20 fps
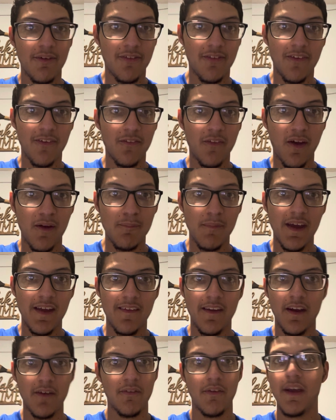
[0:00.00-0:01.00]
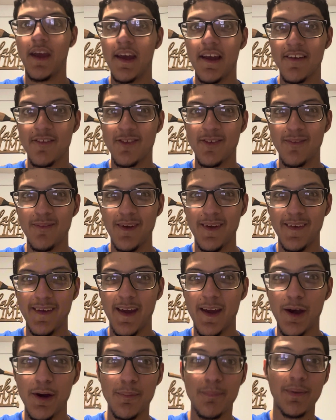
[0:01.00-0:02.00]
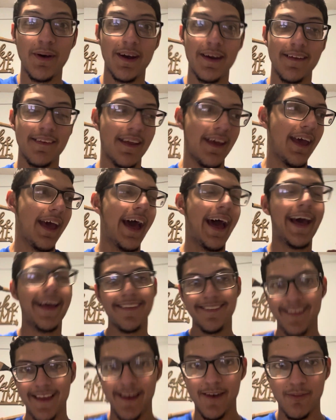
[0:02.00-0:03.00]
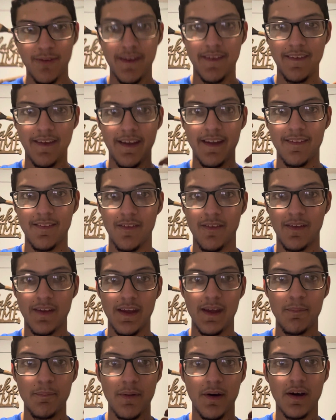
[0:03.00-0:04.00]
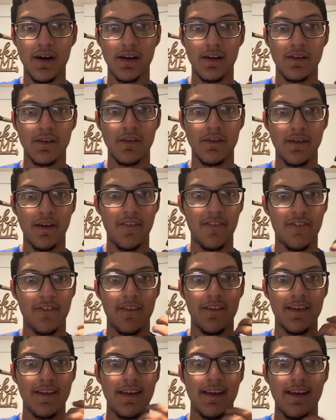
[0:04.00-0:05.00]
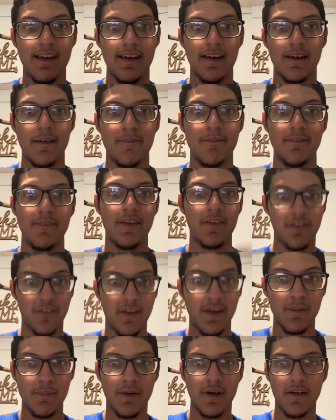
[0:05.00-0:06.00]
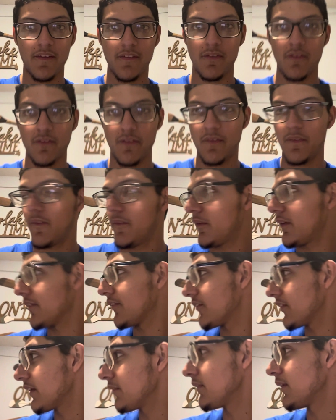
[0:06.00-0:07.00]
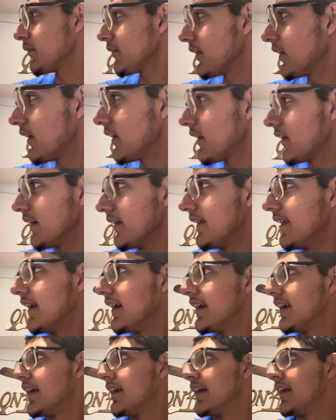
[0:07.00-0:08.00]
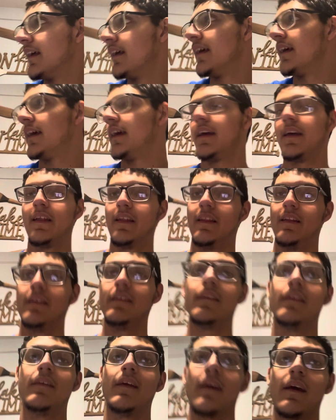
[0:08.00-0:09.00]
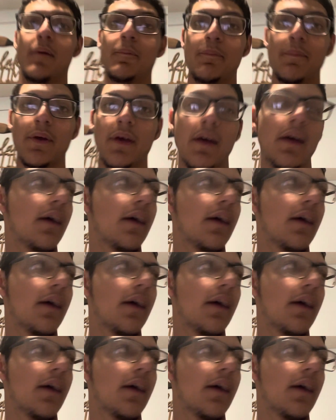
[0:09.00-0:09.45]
since I made that reaction video, but I think we need to keep on going. So yeah, let's keep on doing something good. Yep.